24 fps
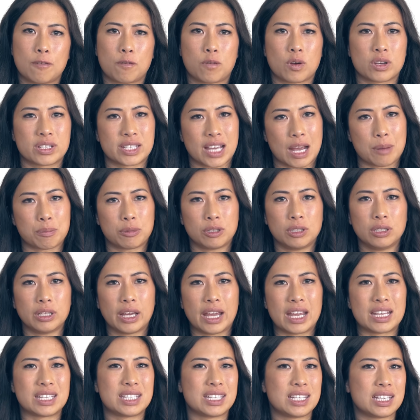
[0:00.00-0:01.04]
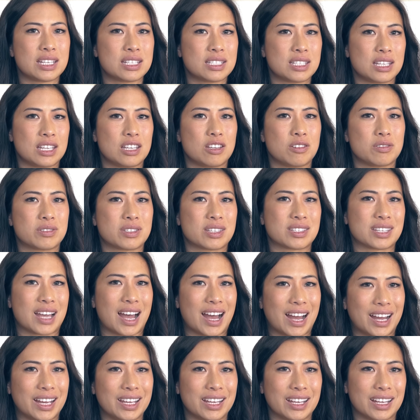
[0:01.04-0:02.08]
For example, AT&T uses
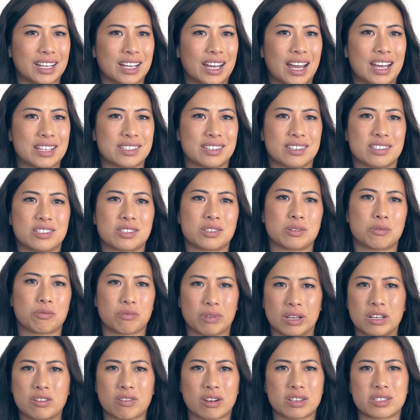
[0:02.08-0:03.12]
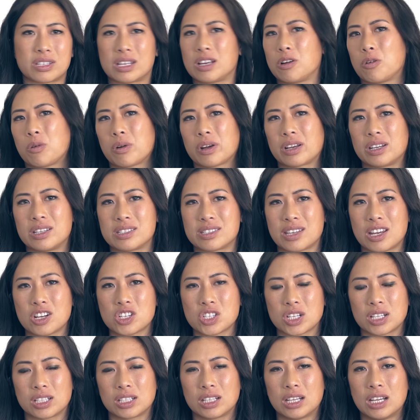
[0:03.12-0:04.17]
Haya as its redressing
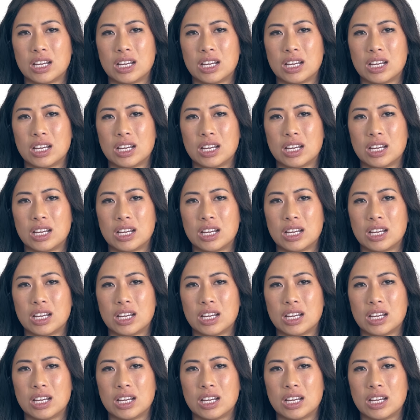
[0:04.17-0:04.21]
organization.